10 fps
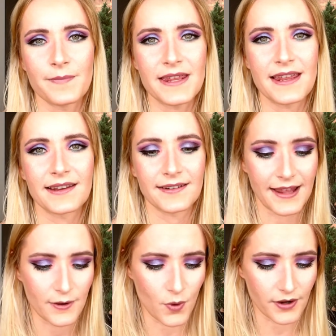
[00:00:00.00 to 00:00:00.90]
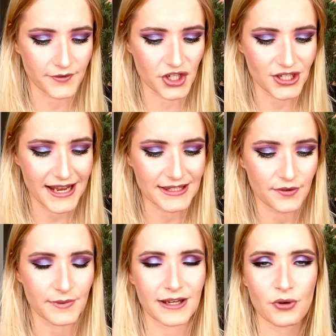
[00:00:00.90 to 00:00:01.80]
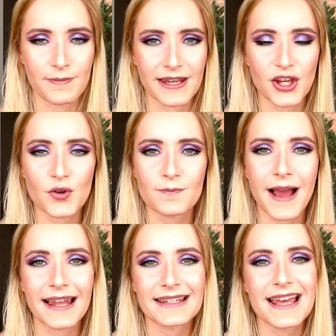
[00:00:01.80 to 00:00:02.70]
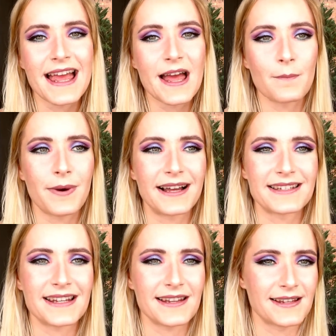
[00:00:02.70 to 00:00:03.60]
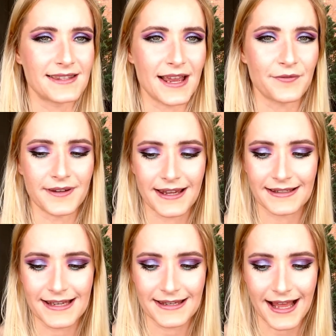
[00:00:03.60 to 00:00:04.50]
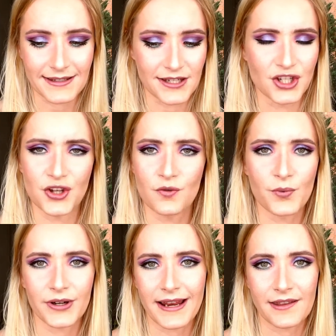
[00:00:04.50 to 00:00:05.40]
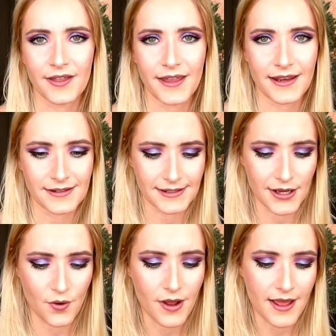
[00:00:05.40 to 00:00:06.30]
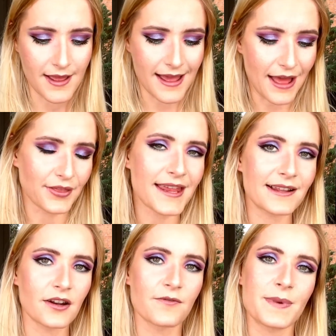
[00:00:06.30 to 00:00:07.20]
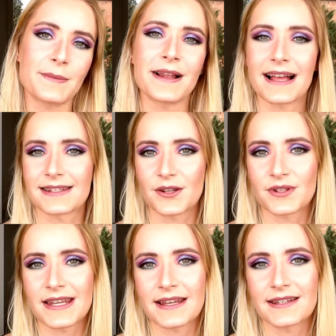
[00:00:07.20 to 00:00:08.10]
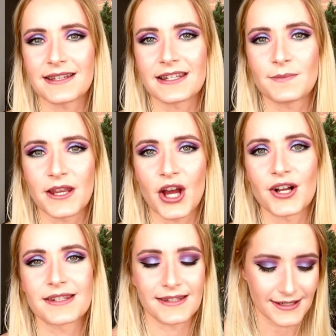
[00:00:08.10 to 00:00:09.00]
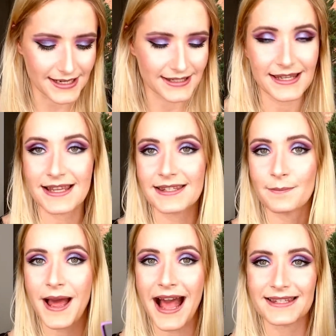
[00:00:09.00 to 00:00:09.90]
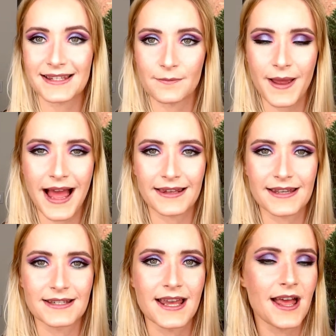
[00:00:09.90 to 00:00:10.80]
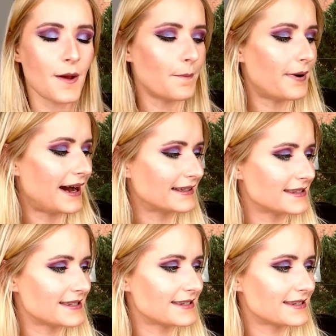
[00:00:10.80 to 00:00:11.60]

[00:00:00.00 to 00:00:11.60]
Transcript: being like one of the shades from the Creepy Cute palette, but it's definitely not a dupe or anything. So I think a lot of people associated this because this is a pastel palette, but